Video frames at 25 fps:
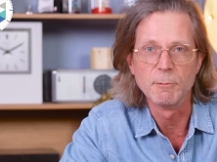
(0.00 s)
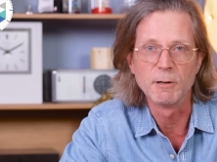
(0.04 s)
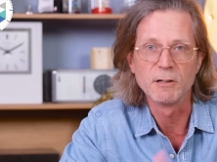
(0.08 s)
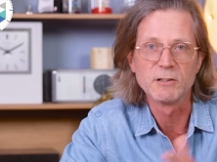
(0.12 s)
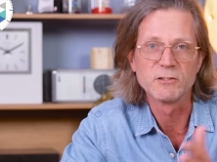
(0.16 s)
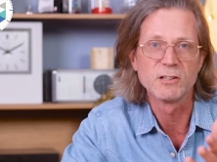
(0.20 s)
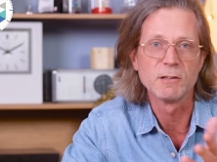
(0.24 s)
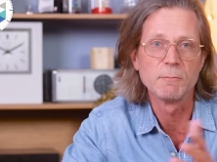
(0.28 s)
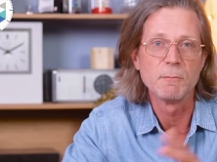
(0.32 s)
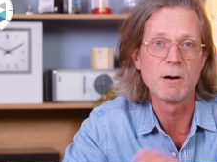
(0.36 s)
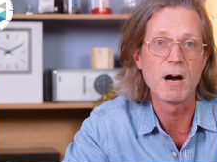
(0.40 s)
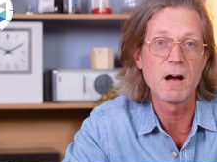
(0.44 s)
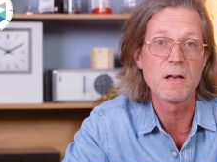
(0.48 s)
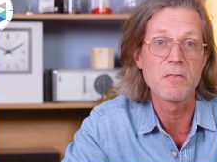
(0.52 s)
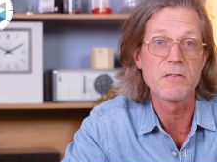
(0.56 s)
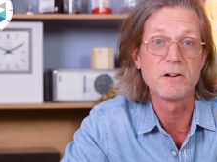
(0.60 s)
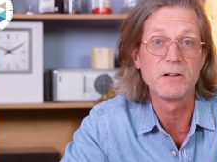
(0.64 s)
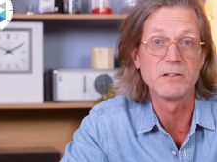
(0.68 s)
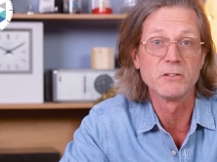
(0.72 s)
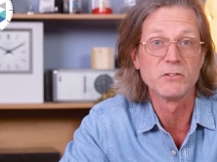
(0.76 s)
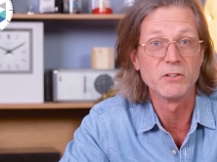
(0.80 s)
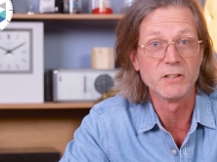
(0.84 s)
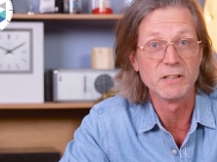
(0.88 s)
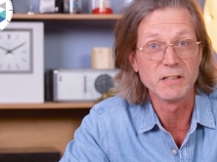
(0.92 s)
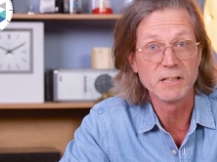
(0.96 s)
Among some
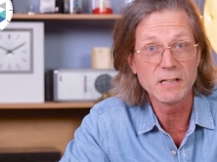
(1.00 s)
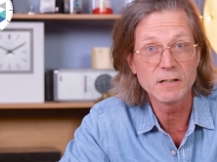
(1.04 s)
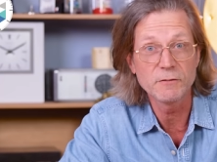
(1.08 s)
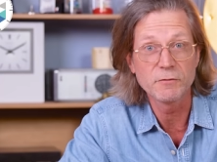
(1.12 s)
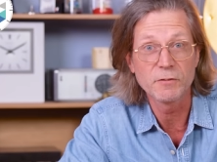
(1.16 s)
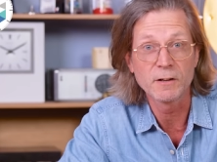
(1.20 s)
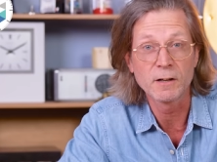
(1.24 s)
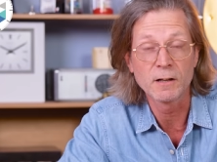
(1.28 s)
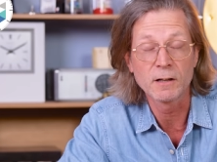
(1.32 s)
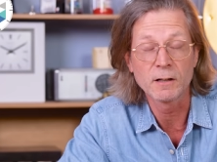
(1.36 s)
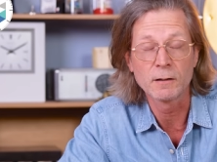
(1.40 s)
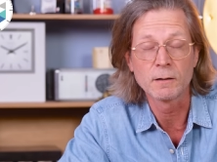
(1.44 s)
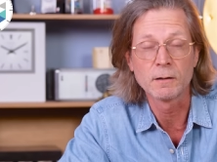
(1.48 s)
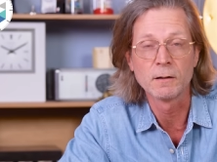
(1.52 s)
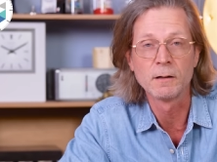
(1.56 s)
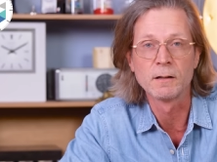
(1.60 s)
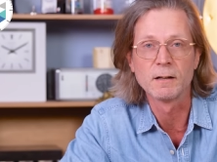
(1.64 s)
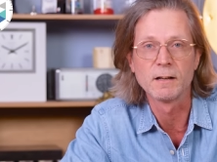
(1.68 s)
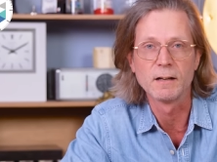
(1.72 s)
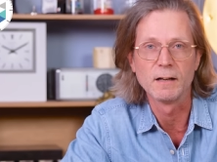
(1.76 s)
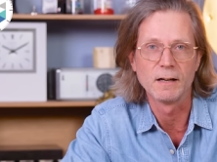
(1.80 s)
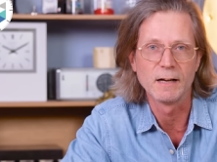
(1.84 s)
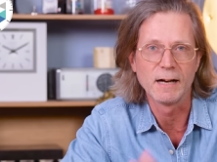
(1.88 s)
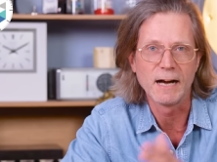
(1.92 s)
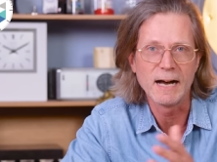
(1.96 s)
other
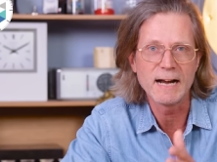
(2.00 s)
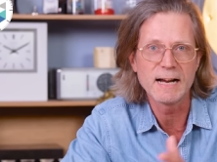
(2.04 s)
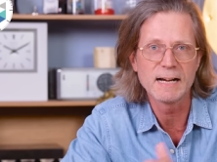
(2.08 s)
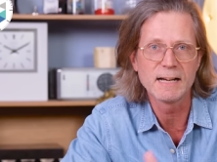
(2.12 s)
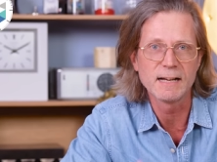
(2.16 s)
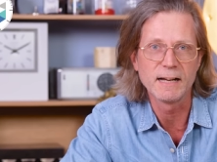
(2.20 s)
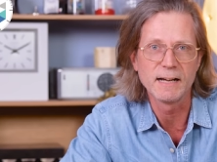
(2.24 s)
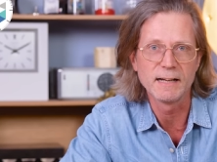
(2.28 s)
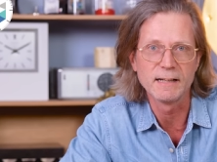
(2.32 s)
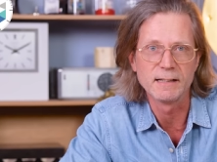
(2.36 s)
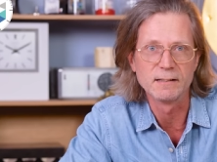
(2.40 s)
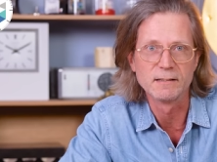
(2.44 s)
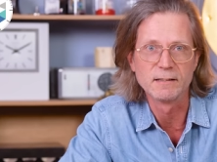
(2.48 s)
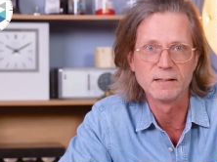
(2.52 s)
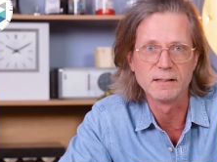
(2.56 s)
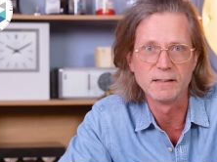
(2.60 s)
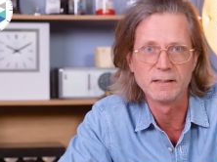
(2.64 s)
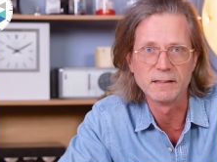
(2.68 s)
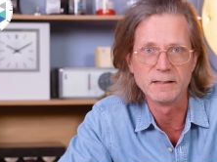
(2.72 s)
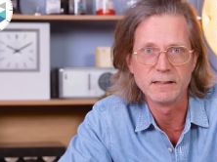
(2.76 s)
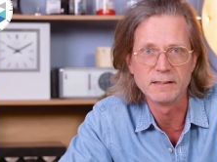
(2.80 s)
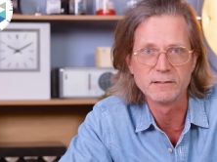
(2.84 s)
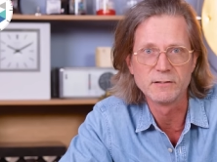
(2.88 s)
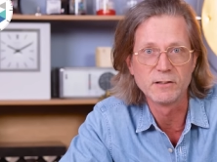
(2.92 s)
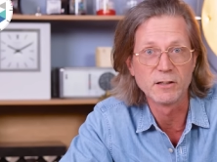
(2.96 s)
significant uh, highlights
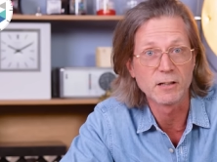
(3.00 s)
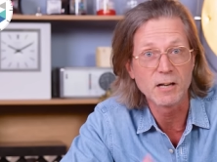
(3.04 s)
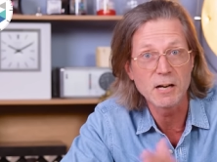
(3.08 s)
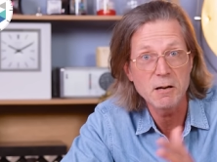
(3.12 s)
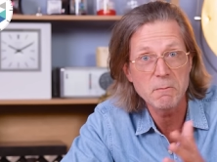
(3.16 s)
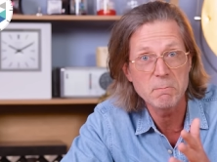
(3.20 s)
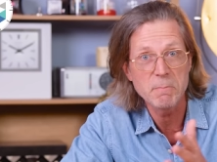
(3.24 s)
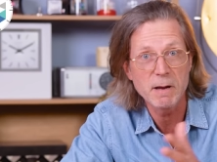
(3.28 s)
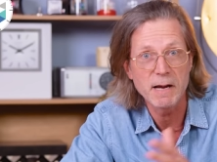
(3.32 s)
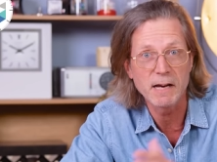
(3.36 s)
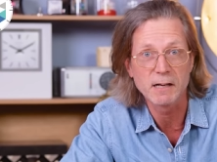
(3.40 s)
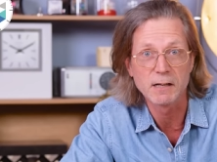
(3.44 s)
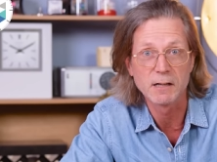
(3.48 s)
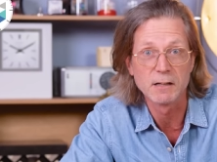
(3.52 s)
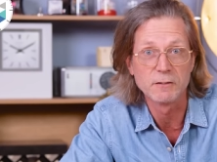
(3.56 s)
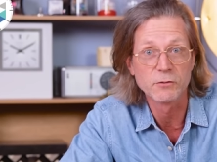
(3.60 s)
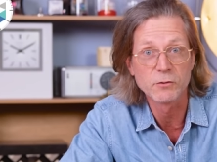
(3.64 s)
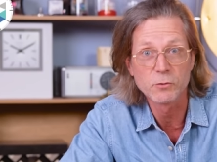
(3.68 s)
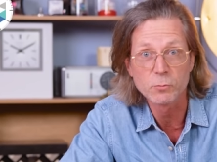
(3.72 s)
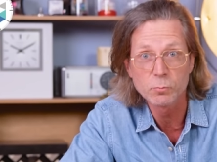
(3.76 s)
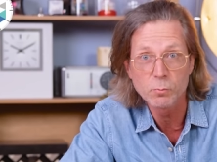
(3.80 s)
uh, is the comeback of